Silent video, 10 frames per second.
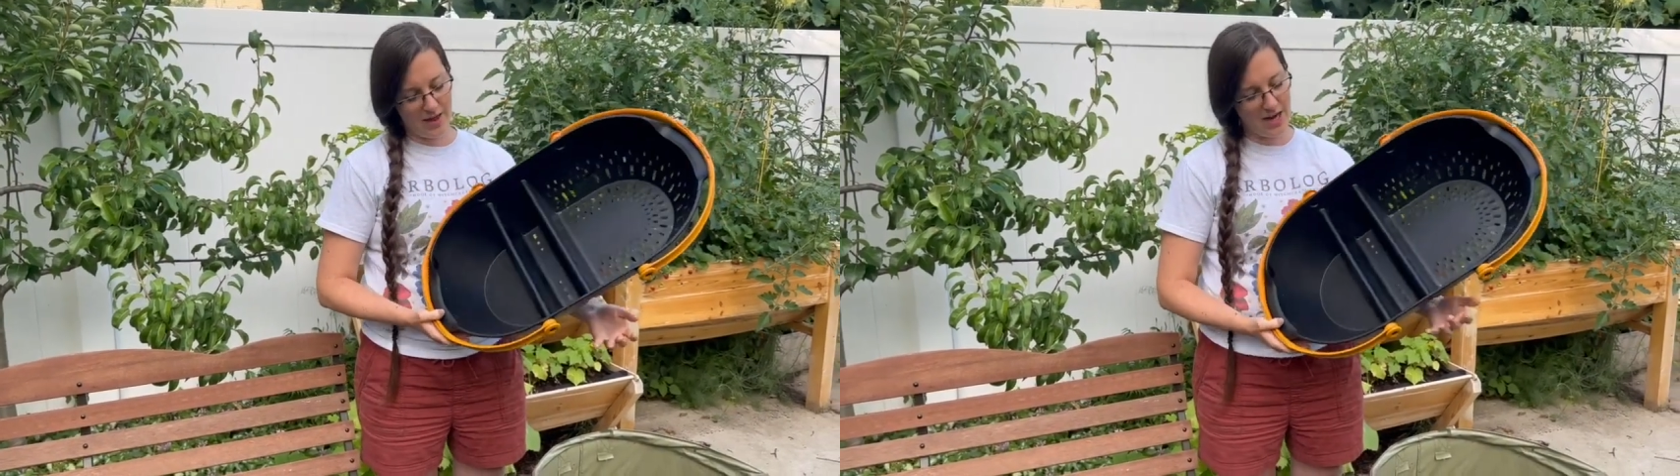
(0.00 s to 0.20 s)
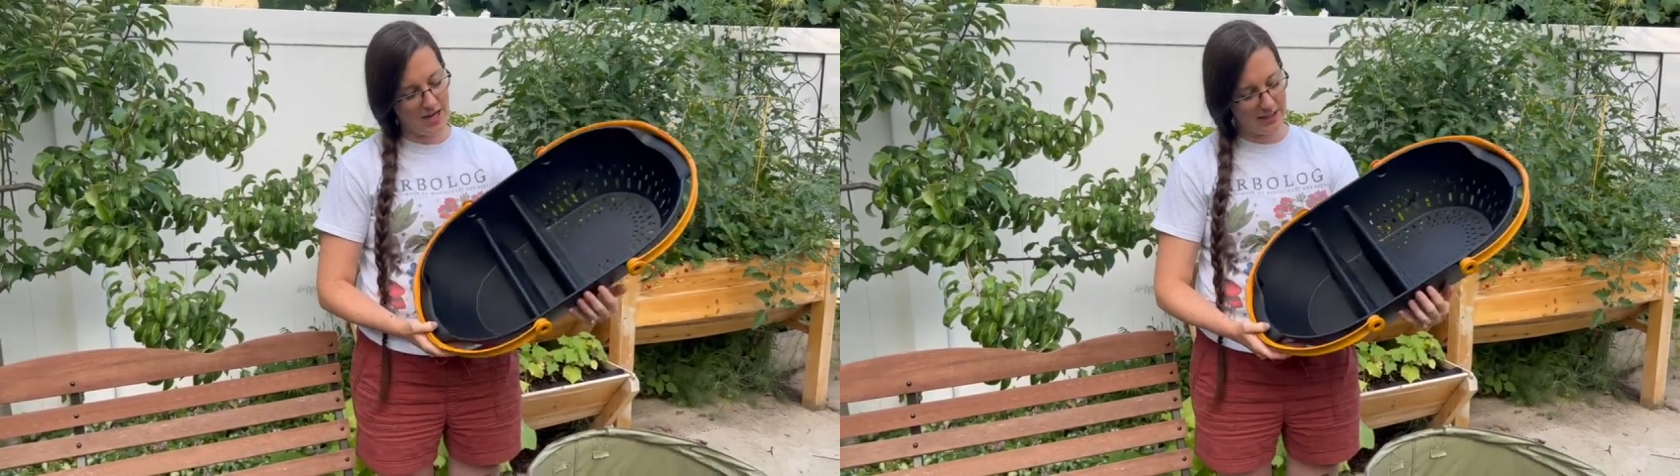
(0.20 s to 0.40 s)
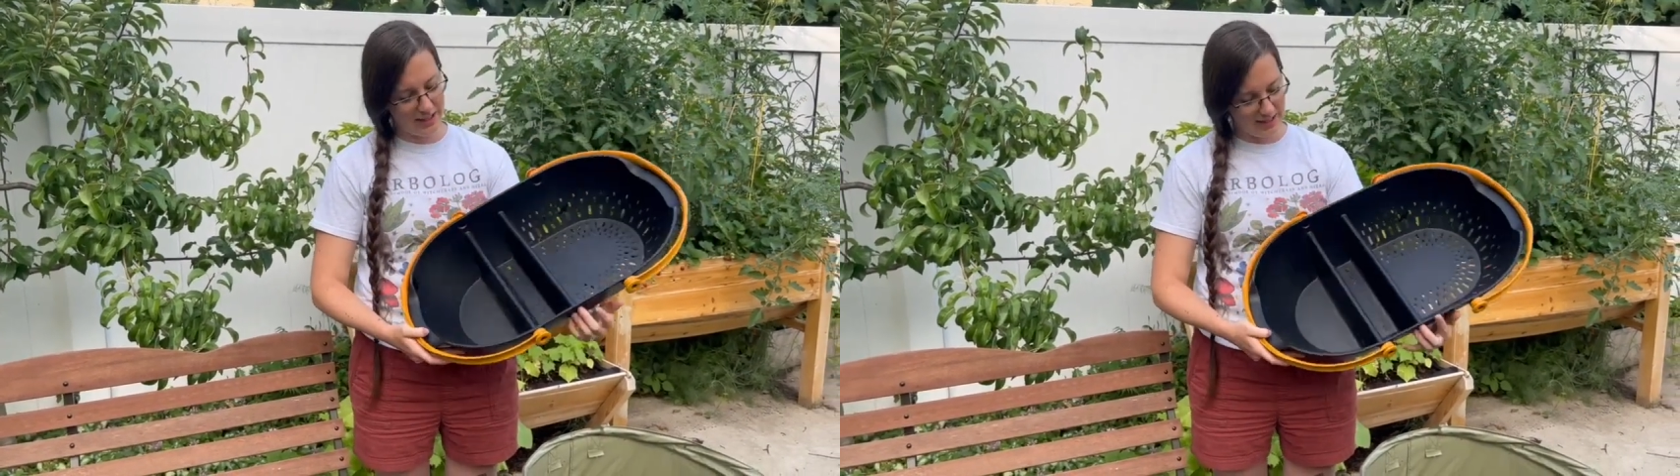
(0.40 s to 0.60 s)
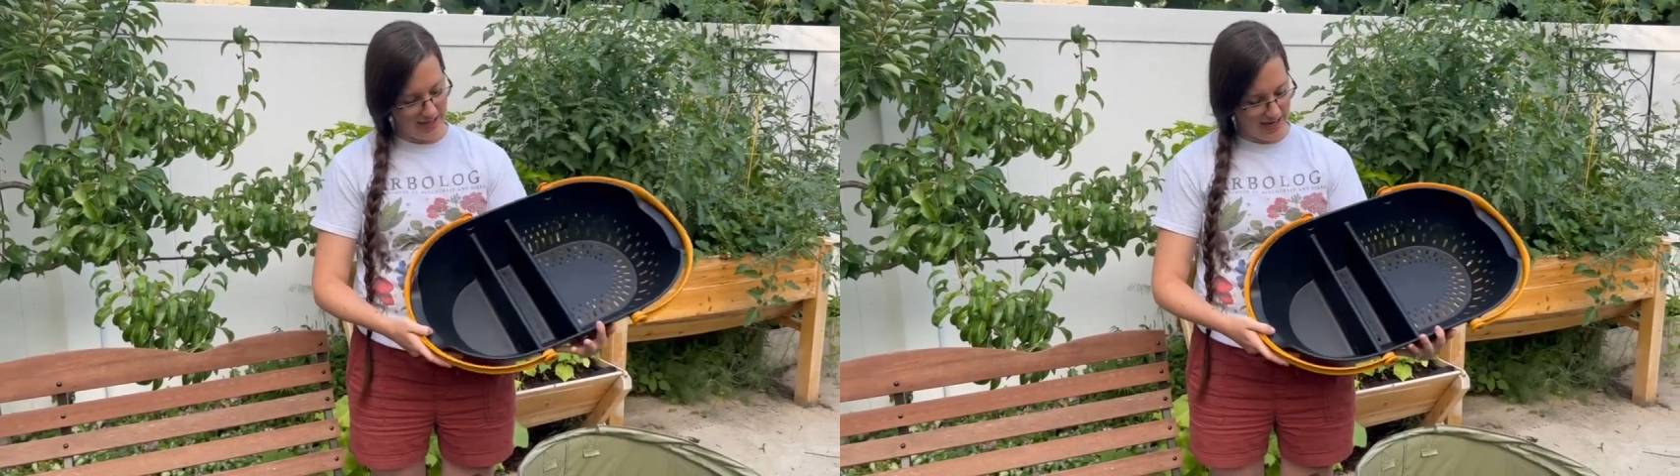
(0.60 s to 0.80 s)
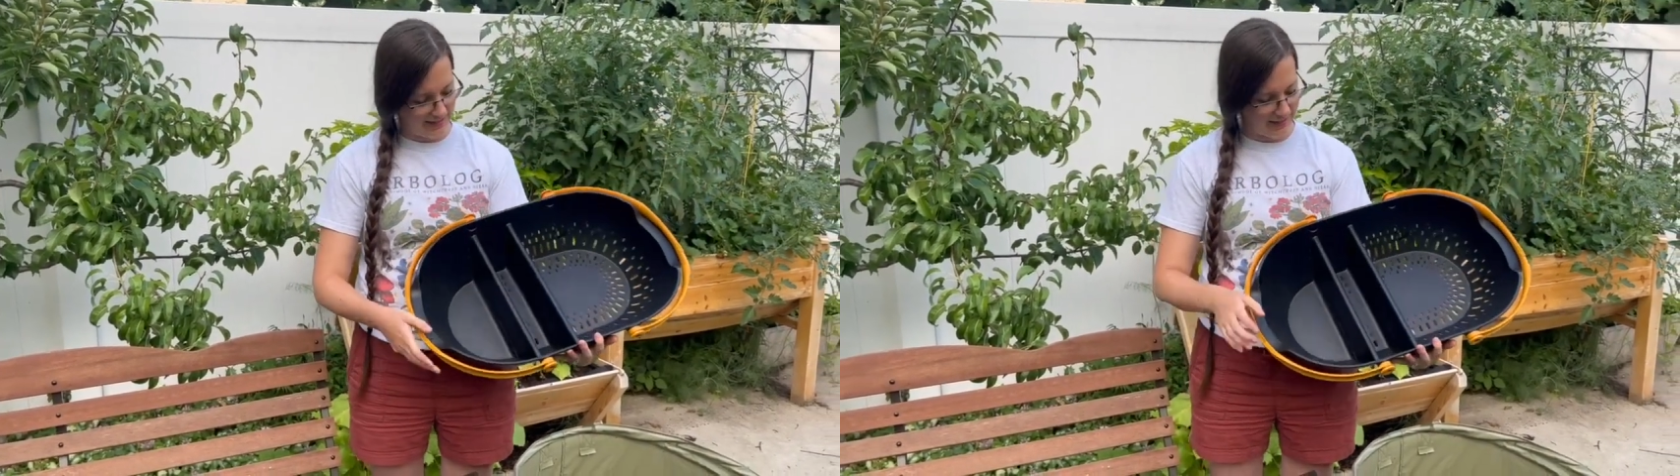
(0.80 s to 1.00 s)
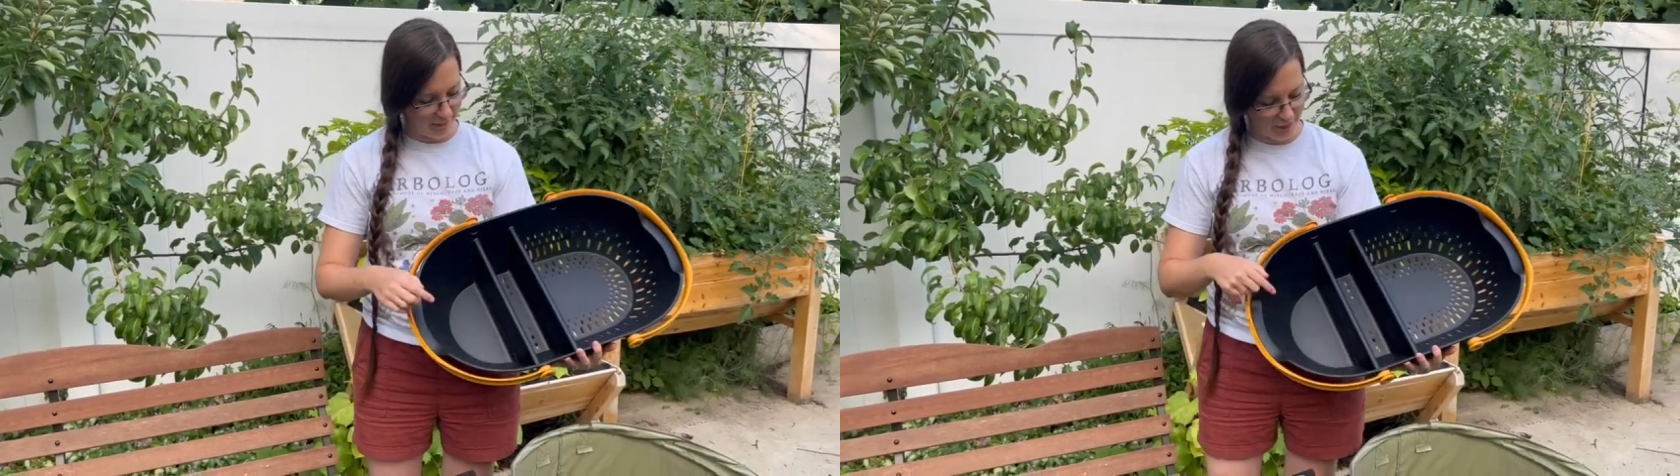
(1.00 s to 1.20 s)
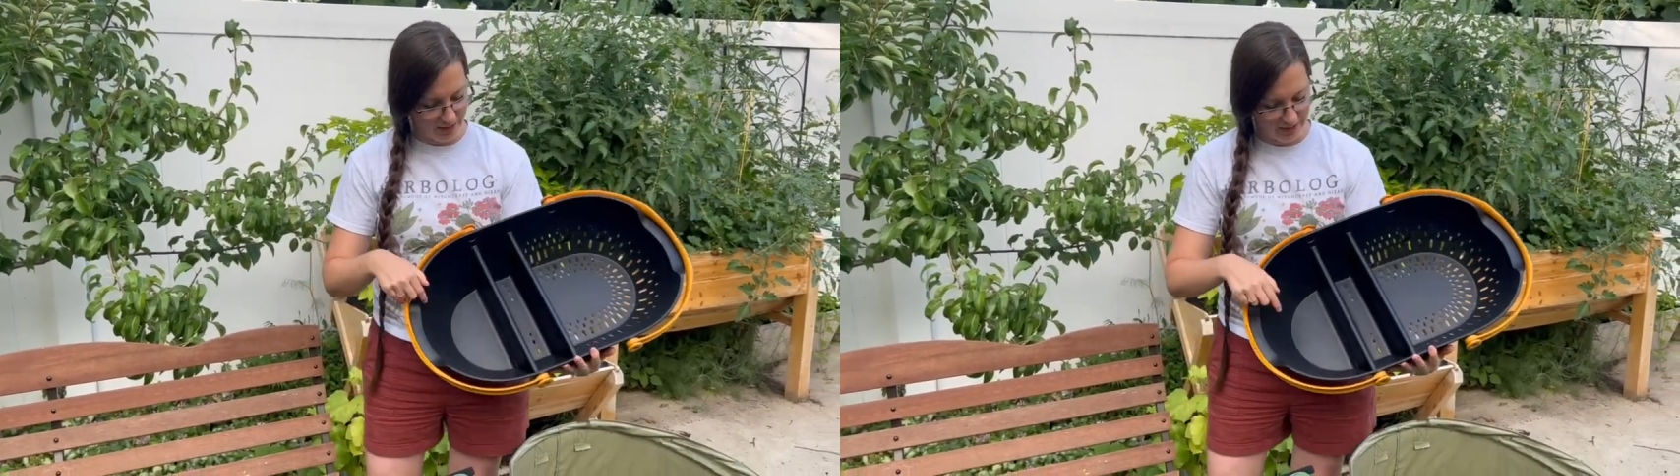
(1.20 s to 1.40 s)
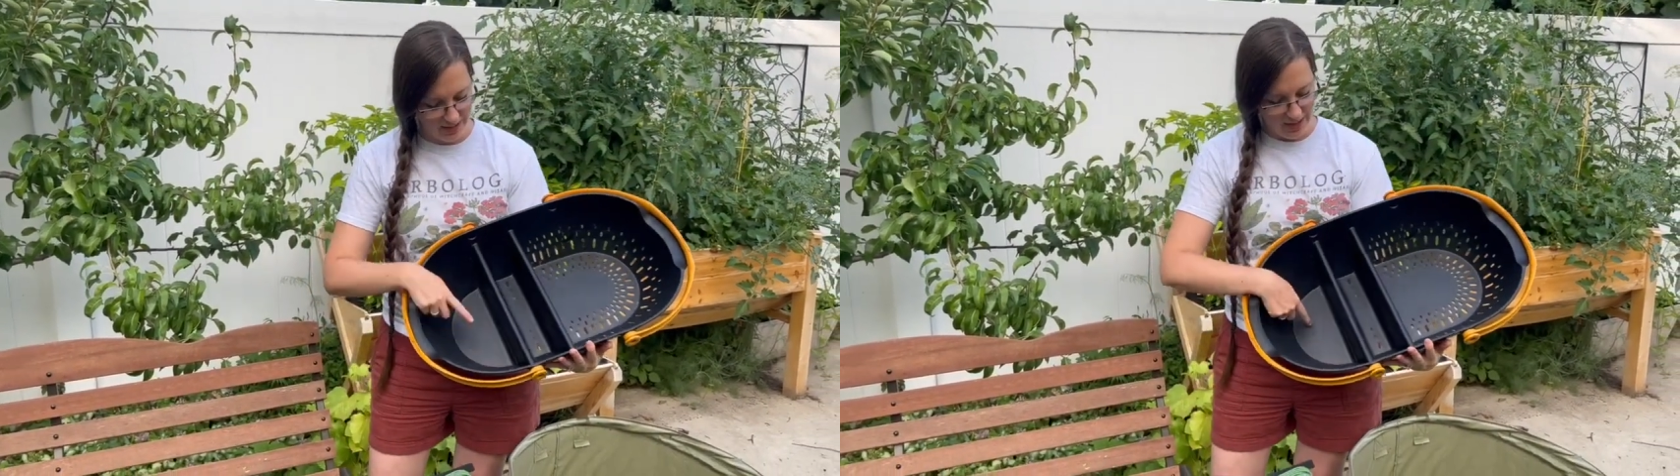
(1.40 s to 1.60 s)
things because it has
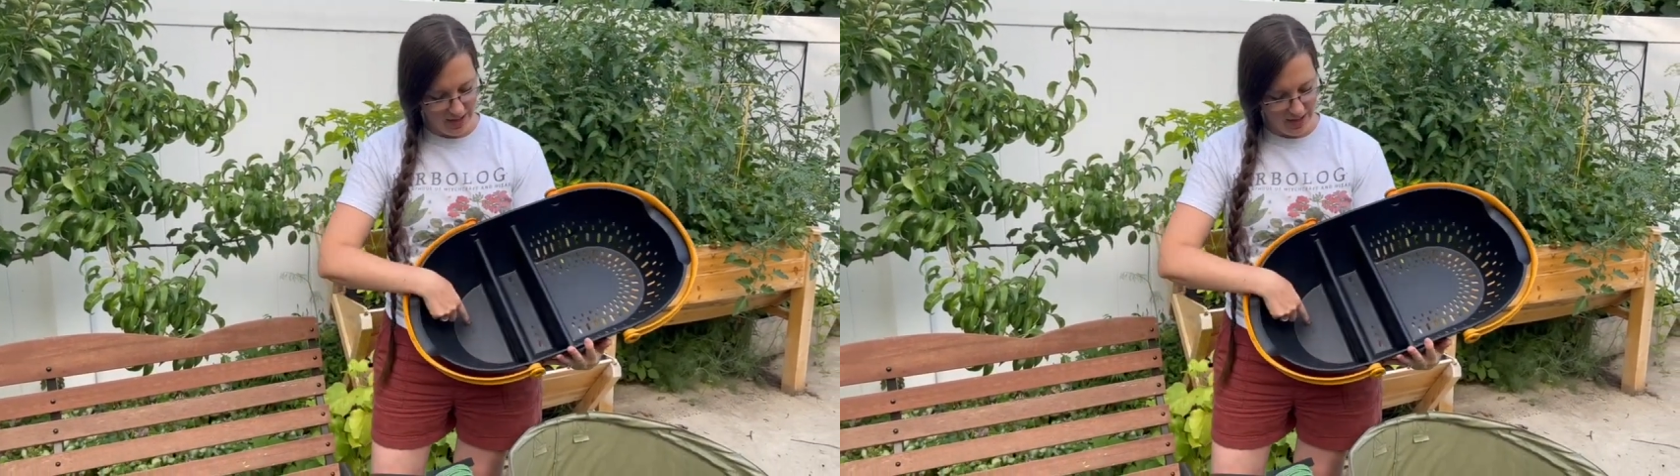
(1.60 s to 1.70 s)
different